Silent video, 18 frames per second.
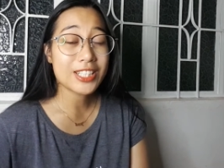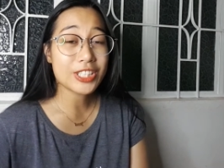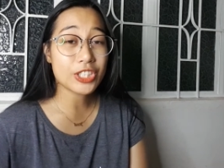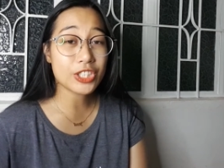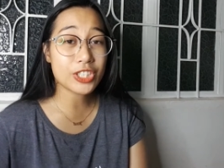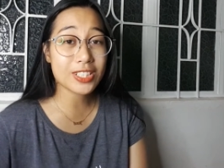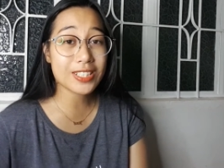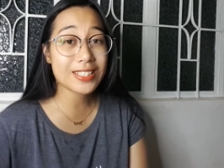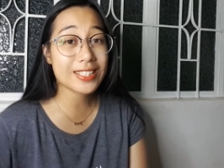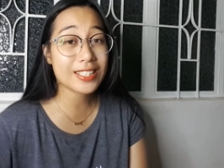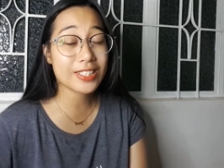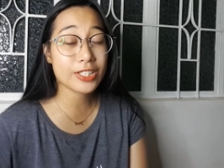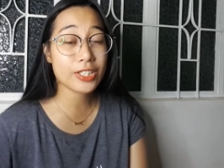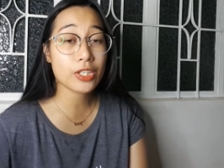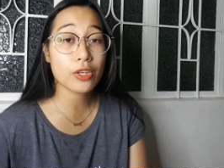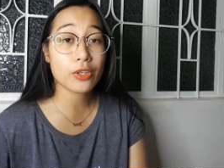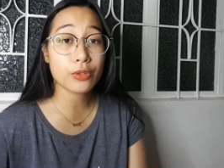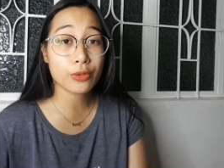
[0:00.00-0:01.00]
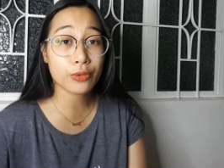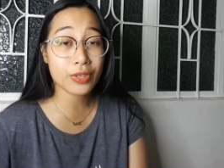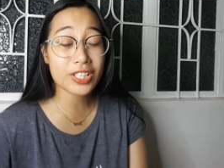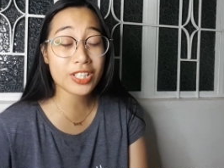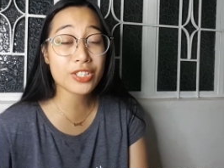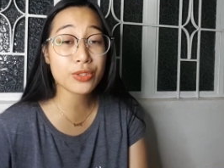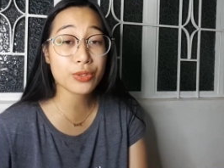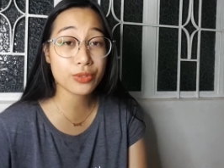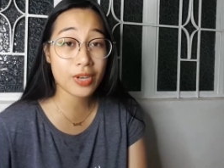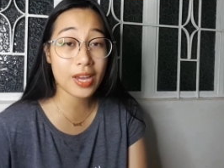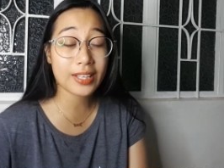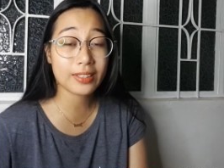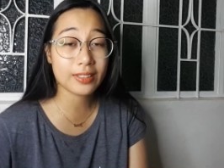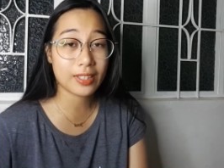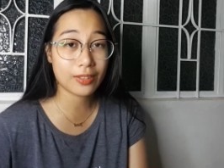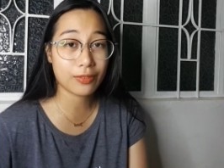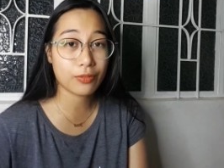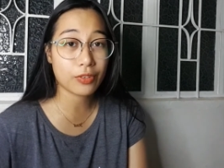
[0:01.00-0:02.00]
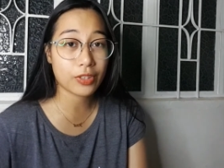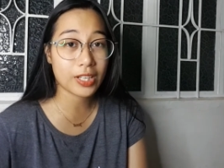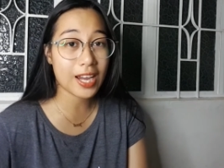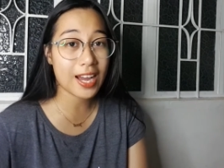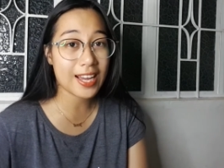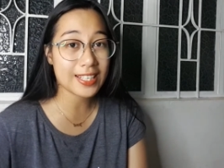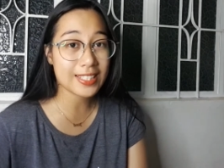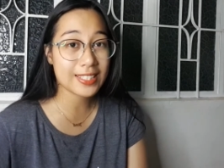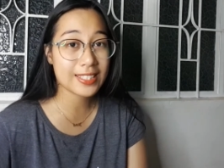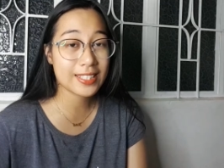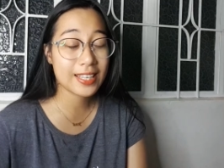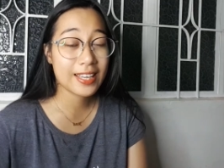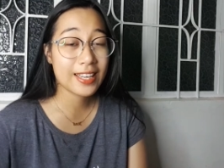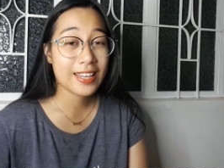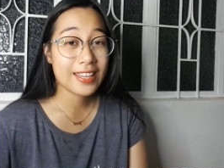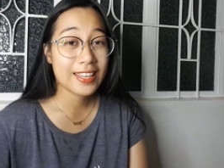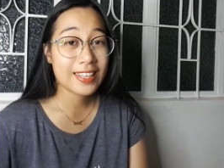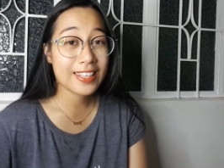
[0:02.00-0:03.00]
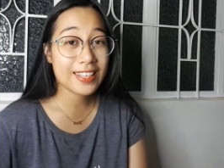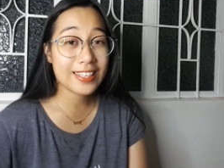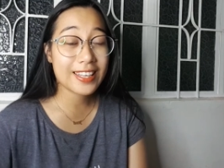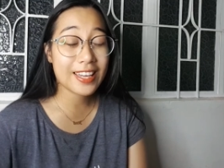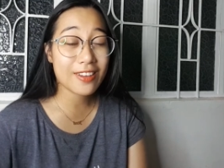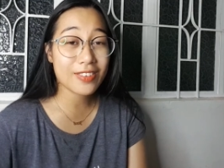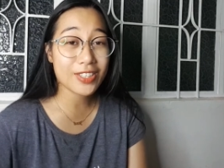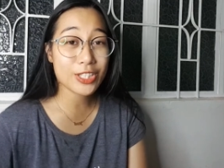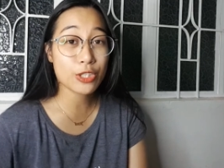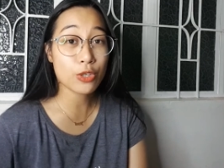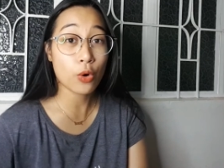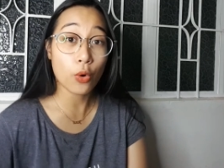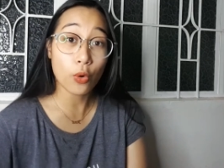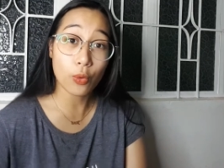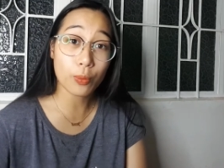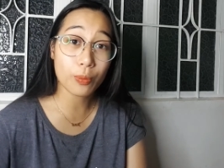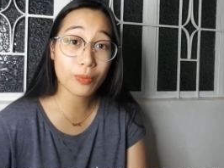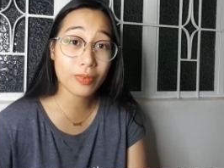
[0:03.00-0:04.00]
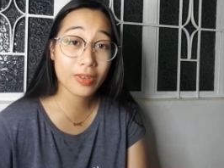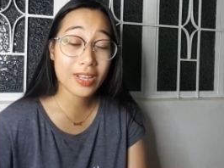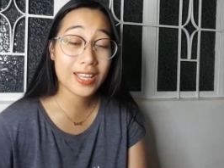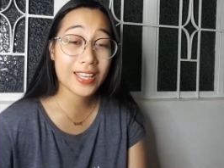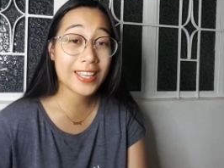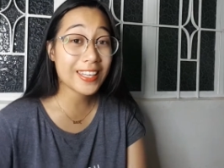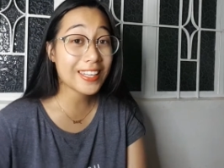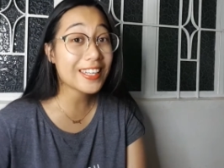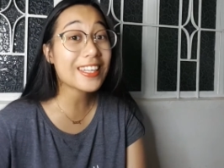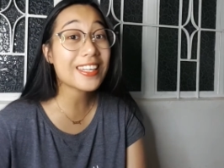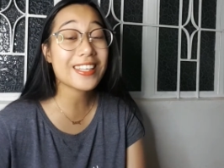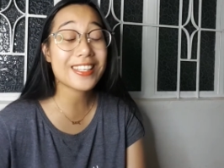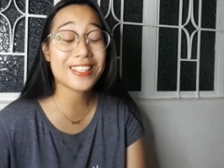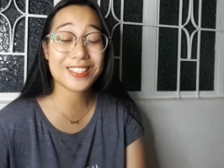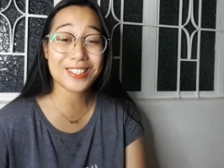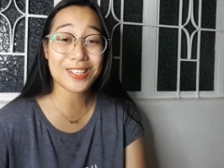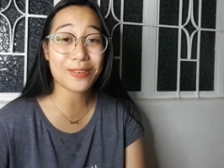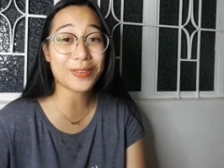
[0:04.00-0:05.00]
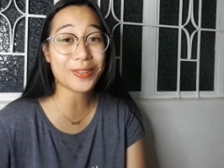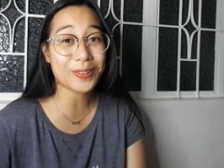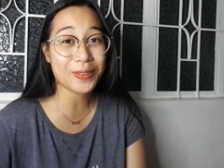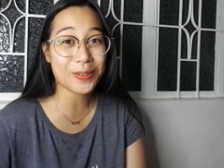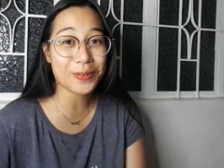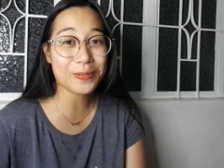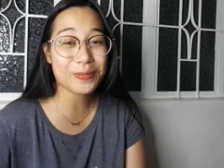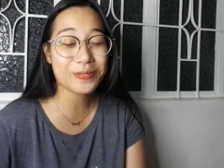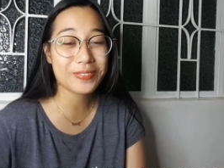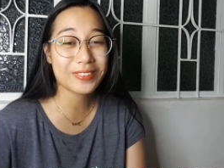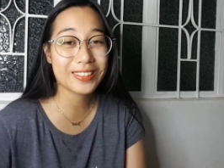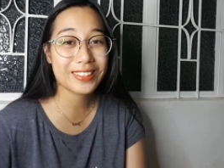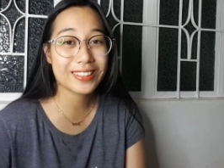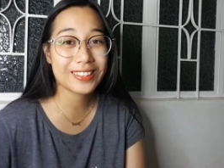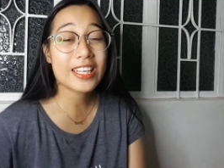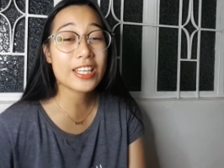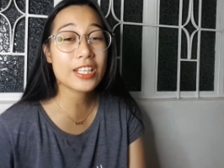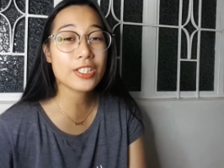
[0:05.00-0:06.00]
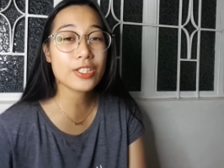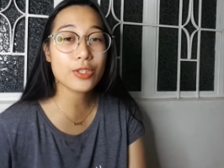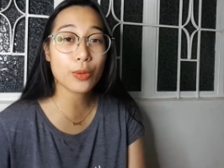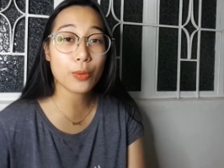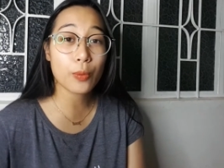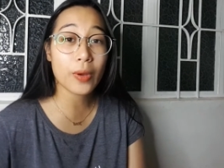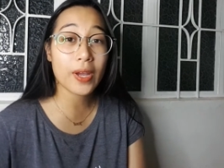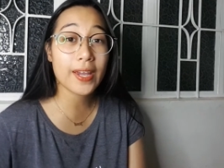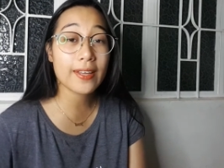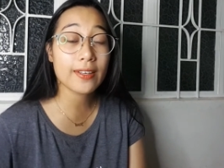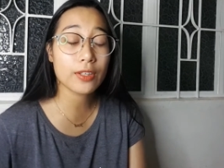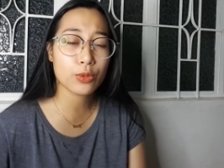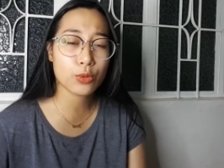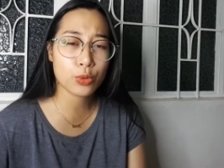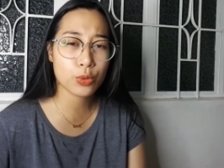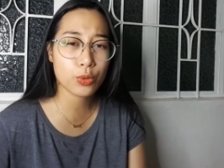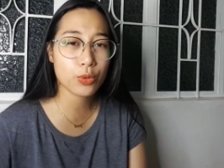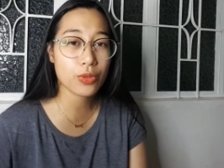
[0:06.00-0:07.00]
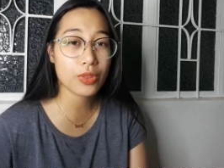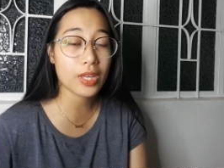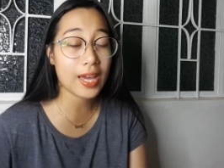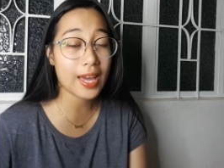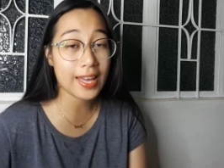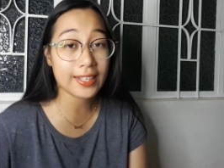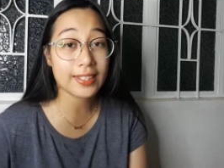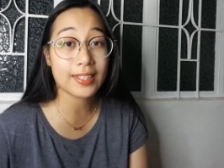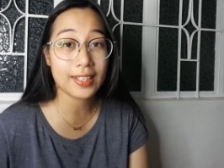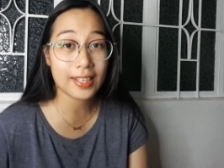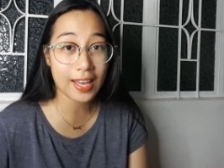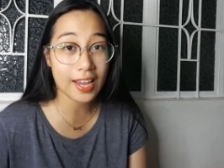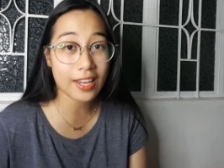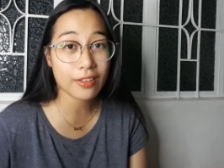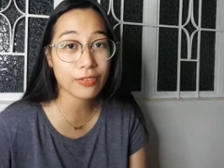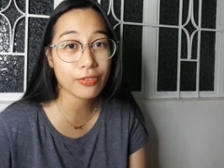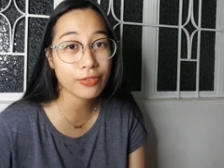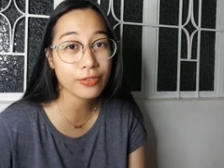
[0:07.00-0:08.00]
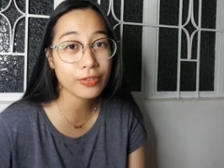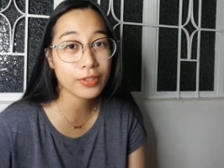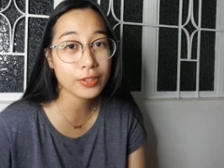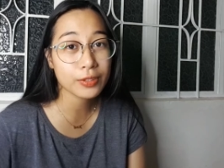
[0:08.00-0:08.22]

Jesus resurrected for us. He gave us hope. He is our hope. He is the way, the truth, and the life